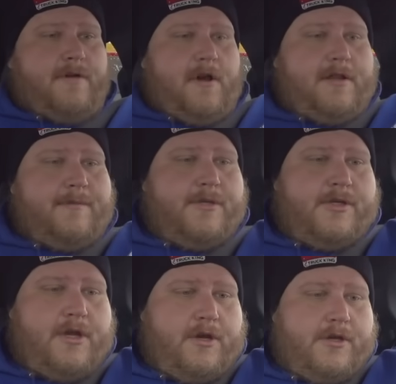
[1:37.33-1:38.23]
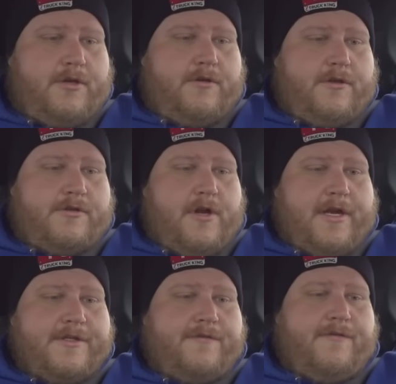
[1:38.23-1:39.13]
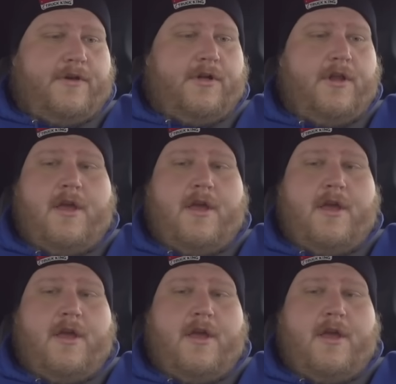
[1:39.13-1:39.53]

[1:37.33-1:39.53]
all, let me show you the truck is full.